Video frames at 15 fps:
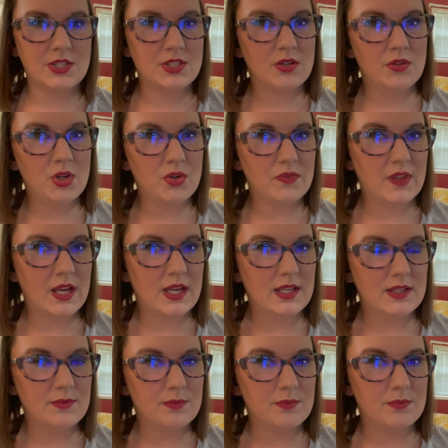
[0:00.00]
know if that
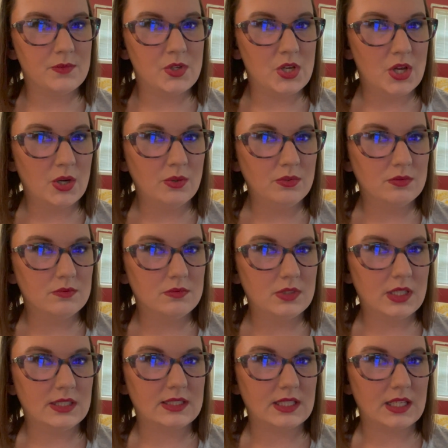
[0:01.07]
note
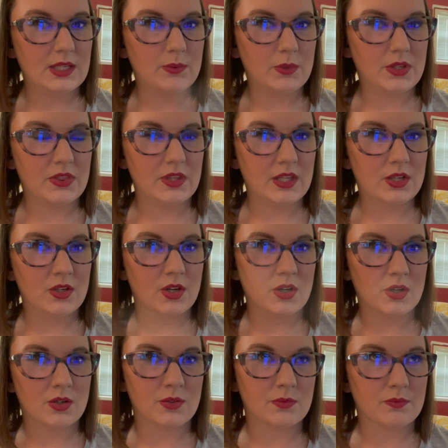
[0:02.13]
is within
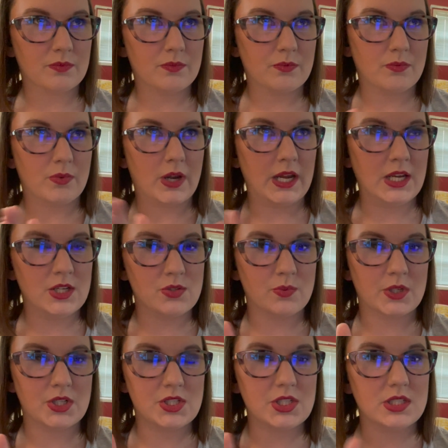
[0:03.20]
her range
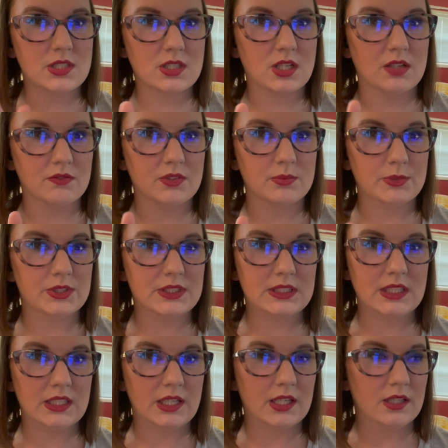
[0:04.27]
where she's comfortable
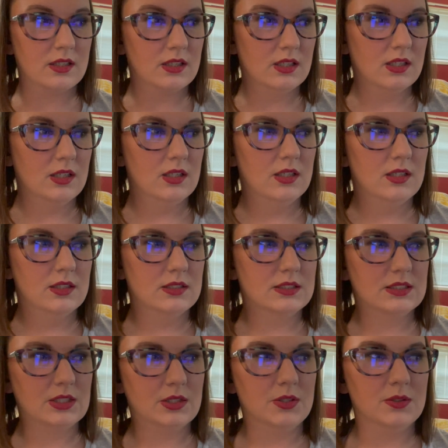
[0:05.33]
singing.
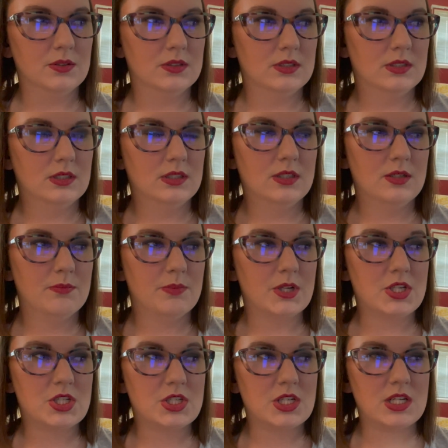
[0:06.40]
So, but
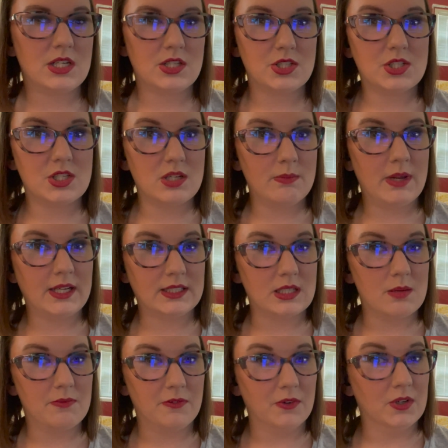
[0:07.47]
she makes
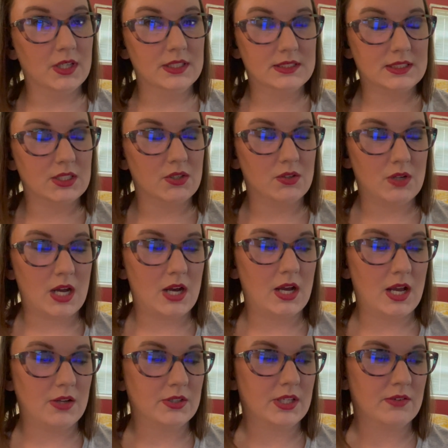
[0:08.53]
up for it. So
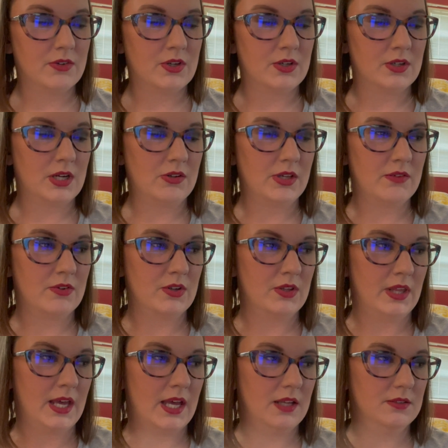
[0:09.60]
I'll give her
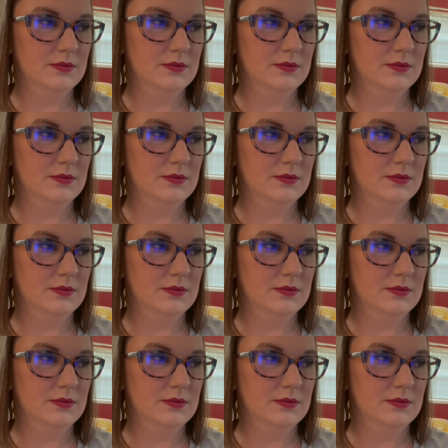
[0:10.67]
that.